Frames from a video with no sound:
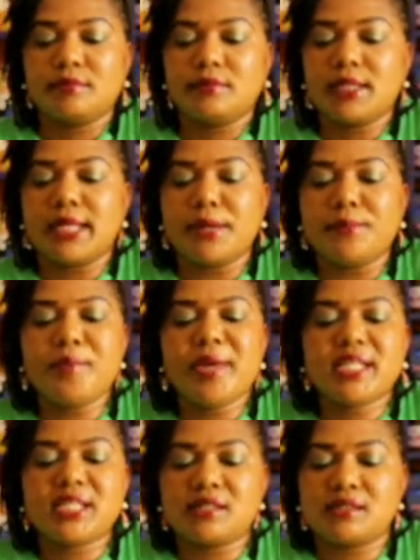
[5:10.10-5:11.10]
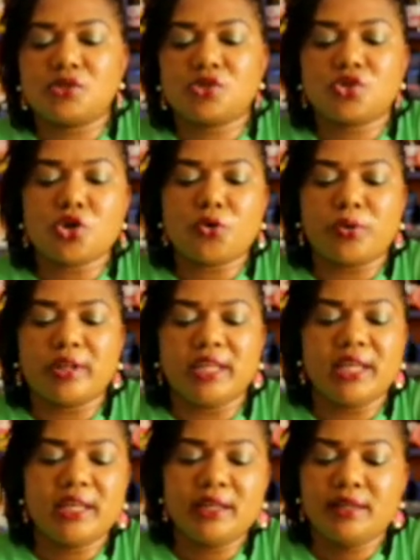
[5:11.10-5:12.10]
Then I mix
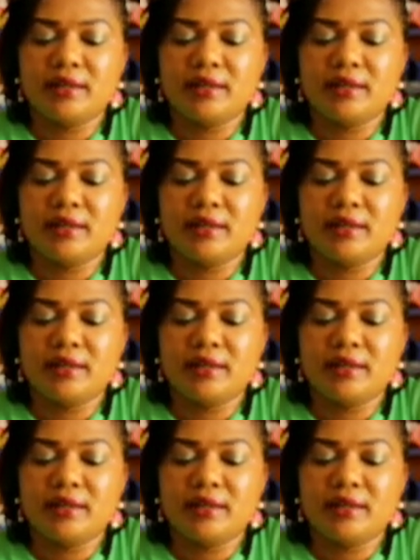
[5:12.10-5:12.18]
thoroughly.